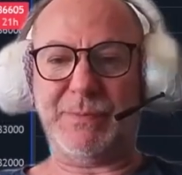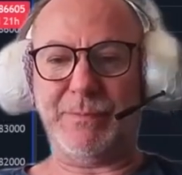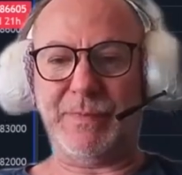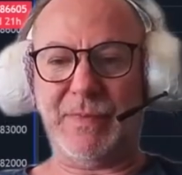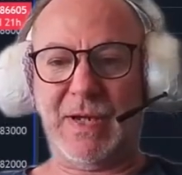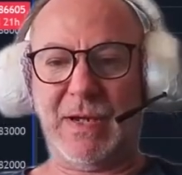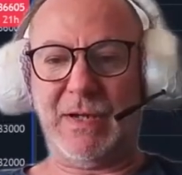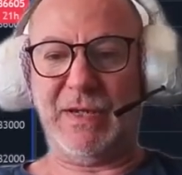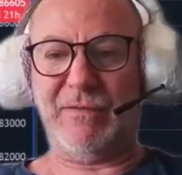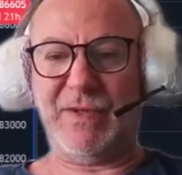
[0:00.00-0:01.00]
are
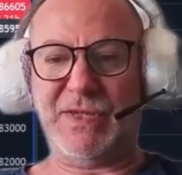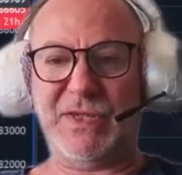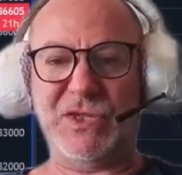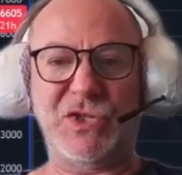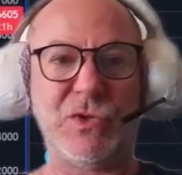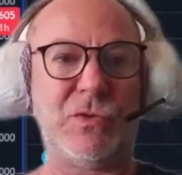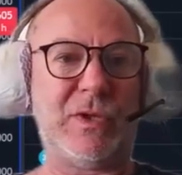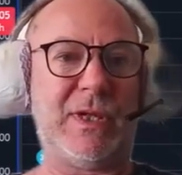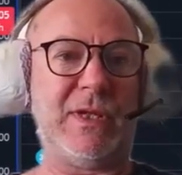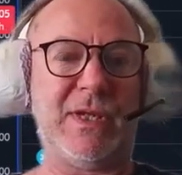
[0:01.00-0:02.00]
invested short in
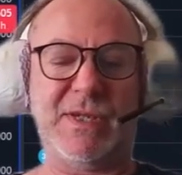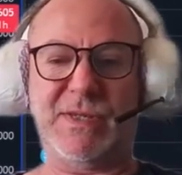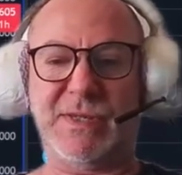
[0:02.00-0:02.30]
this.